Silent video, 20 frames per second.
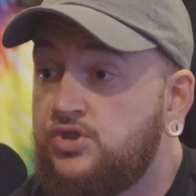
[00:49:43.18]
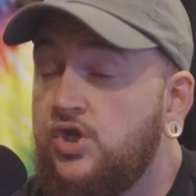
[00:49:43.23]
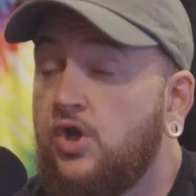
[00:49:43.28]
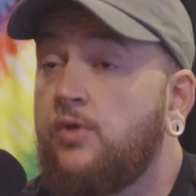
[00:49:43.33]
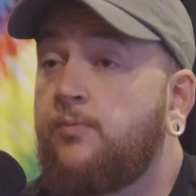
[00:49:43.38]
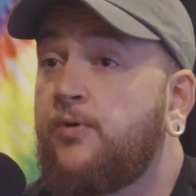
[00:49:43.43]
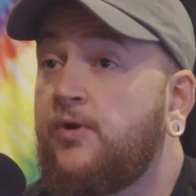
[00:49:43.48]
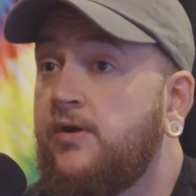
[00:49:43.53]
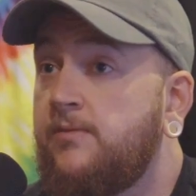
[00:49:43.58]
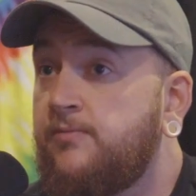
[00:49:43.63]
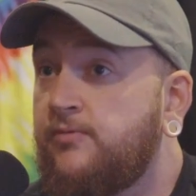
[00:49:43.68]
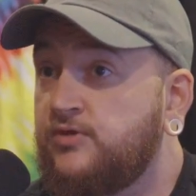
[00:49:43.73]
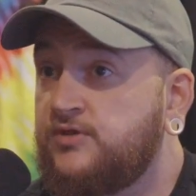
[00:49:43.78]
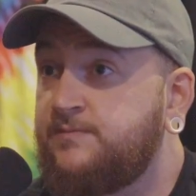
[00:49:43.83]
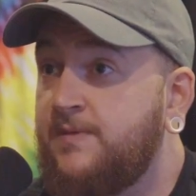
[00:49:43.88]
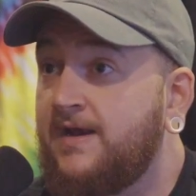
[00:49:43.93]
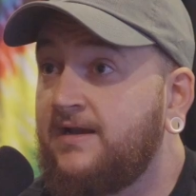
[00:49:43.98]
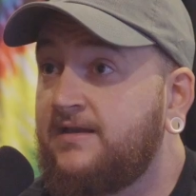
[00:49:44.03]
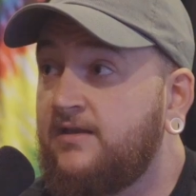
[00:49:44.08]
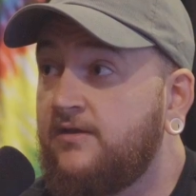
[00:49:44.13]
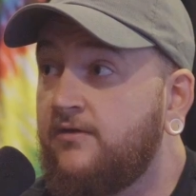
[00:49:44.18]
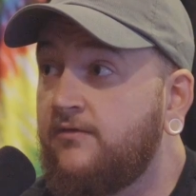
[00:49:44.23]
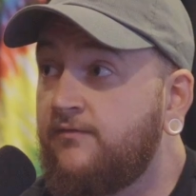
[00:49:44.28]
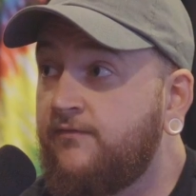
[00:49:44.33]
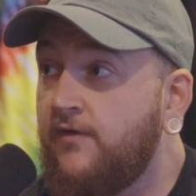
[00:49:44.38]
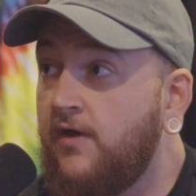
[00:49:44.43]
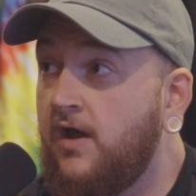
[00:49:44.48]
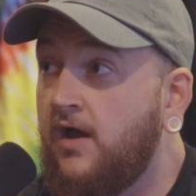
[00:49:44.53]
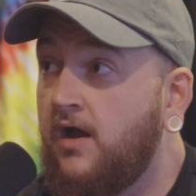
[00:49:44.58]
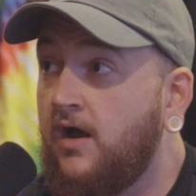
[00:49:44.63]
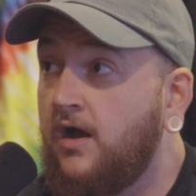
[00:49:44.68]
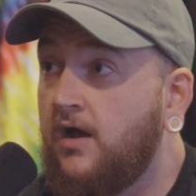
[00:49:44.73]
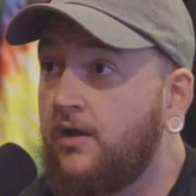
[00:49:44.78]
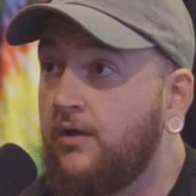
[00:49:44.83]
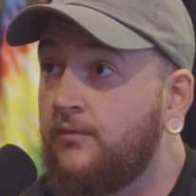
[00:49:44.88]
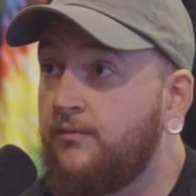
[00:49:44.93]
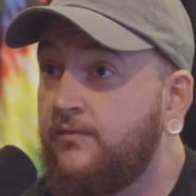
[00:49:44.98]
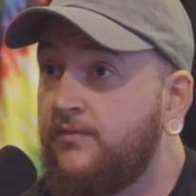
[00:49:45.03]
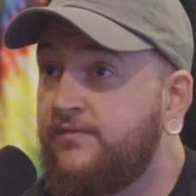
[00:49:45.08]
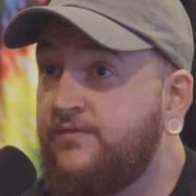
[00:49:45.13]
to put it in perspective,
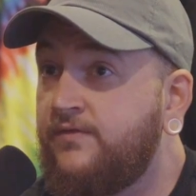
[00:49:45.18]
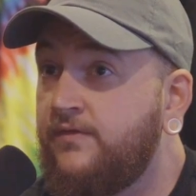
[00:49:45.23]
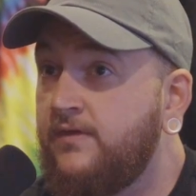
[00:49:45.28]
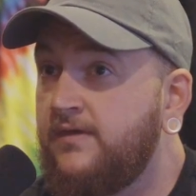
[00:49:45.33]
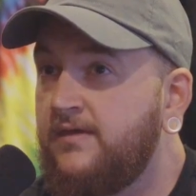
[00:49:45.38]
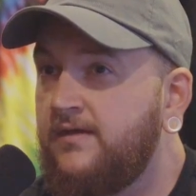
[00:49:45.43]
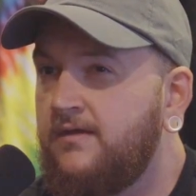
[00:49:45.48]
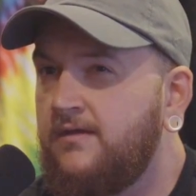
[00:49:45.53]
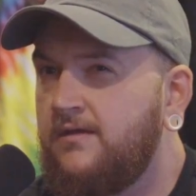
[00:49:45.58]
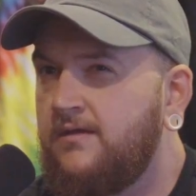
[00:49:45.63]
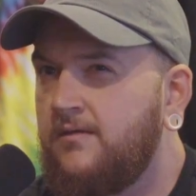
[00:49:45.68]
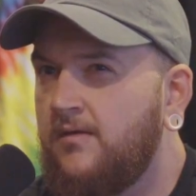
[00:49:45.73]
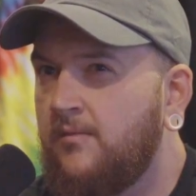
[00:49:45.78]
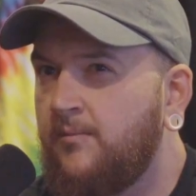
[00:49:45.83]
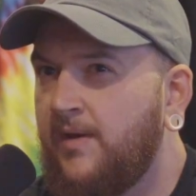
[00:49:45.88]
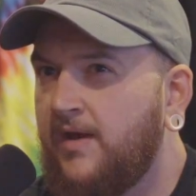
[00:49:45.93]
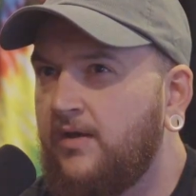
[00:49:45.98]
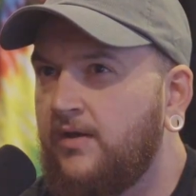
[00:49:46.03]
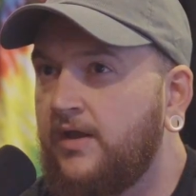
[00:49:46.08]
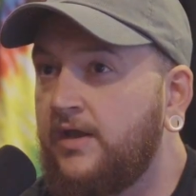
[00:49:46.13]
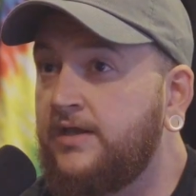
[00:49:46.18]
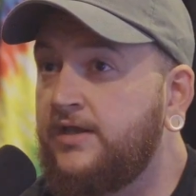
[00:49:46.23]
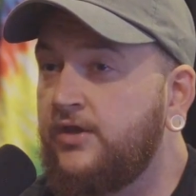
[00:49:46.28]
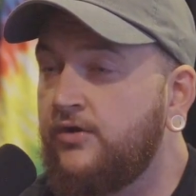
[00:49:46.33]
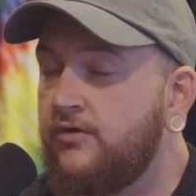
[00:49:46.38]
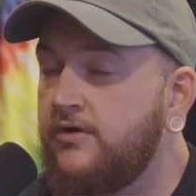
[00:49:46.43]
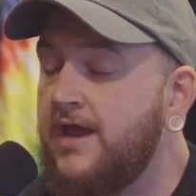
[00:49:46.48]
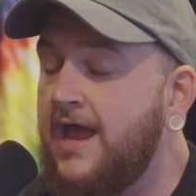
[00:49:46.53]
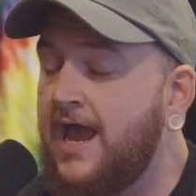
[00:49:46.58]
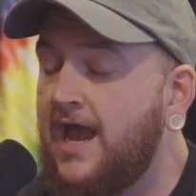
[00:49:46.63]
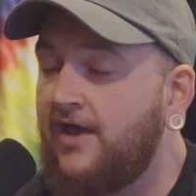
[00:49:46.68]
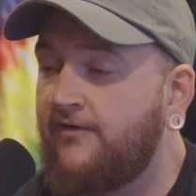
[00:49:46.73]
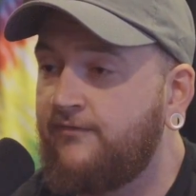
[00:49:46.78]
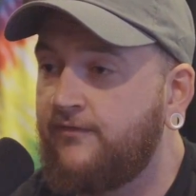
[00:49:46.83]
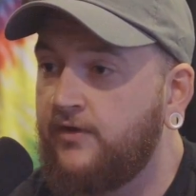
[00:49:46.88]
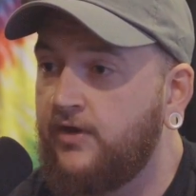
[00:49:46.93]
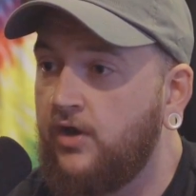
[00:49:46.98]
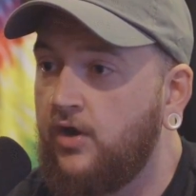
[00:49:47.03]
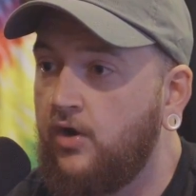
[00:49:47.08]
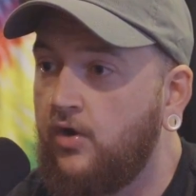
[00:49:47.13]
about a year and a half
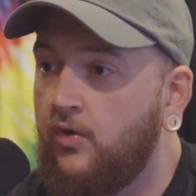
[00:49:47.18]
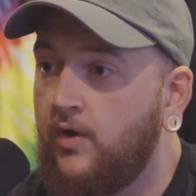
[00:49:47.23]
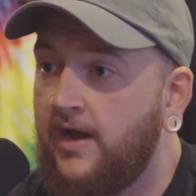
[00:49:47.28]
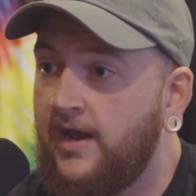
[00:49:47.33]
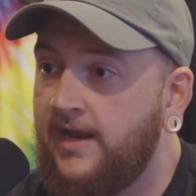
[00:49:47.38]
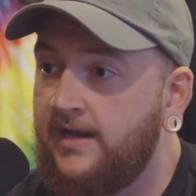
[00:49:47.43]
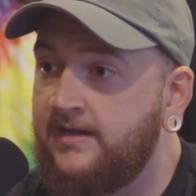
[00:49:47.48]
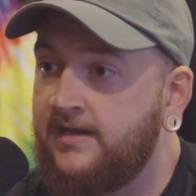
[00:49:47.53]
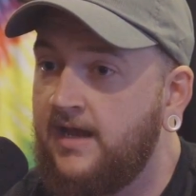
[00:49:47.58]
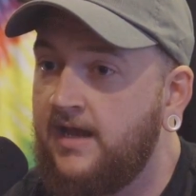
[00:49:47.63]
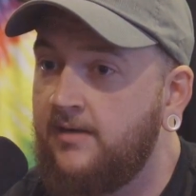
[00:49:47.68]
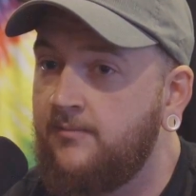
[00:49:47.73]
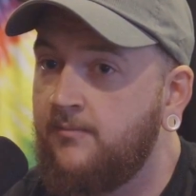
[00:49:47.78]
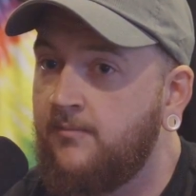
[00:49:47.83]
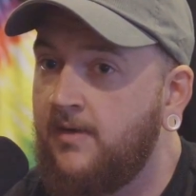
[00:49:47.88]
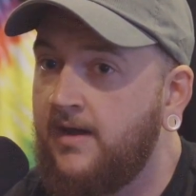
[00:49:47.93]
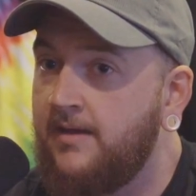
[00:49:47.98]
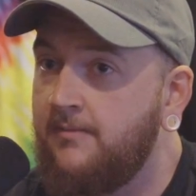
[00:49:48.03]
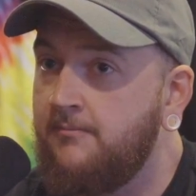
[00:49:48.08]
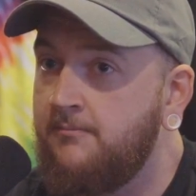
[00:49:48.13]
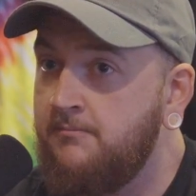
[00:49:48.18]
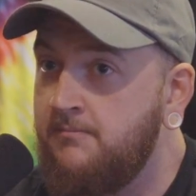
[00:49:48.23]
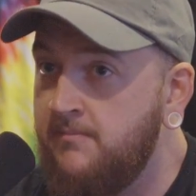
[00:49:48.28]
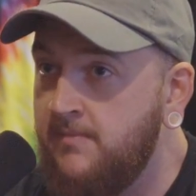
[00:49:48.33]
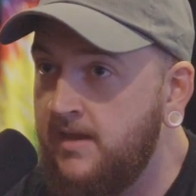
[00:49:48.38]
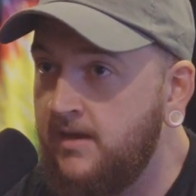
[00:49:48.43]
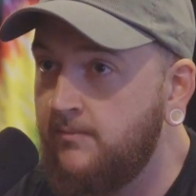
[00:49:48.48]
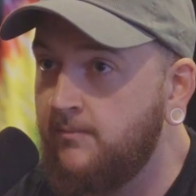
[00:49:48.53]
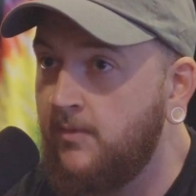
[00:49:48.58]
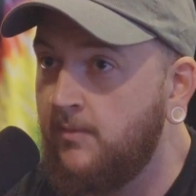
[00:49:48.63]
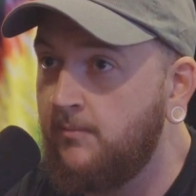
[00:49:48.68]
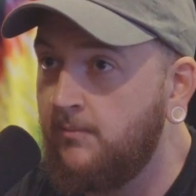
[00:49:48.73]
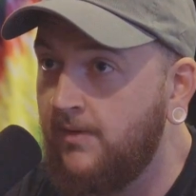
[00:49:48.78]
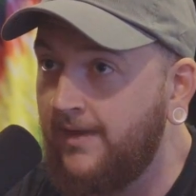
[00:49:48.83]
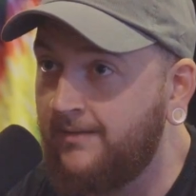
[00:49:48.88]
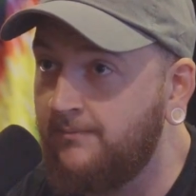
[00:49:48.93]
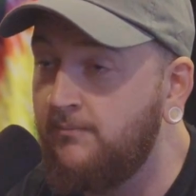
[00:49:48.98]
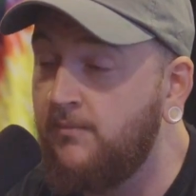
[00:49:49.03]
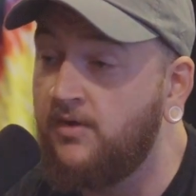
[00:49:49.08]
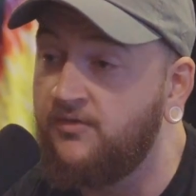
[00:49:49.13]
ago, I had gotten my minimum
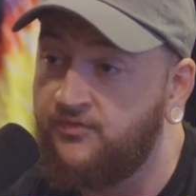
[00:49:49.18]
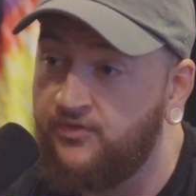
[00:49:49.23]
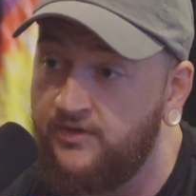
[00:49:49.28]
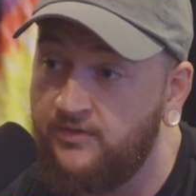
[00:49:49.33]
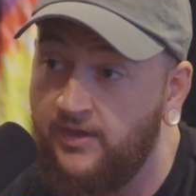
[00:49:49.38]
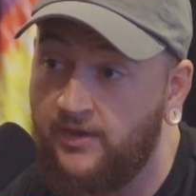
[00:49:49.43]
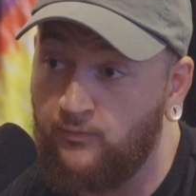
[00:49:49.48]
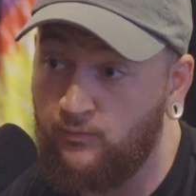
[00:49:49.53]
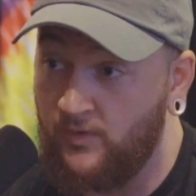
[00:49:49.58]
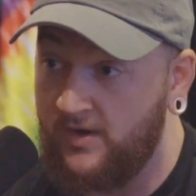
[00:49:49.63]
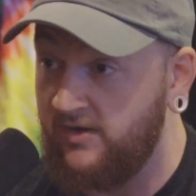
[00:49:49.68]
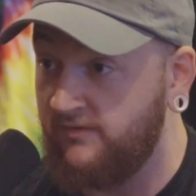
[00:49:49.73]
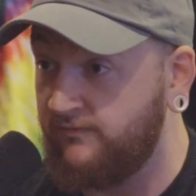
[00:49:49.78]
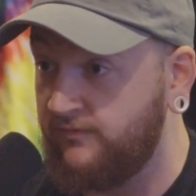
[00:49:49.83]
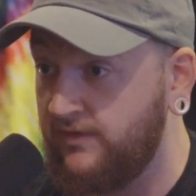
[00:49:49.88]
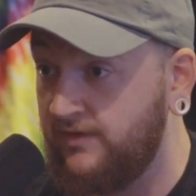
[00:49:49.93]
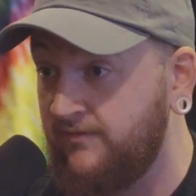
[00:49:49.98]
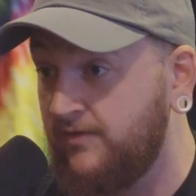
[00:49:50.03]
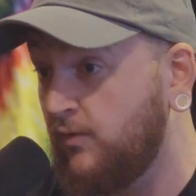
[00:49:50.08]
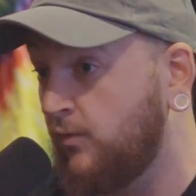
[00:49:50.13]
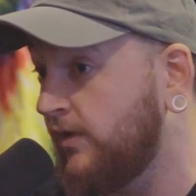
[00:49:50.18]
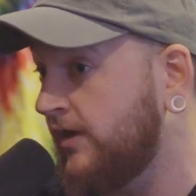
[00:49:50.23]
like monthly like rate of living.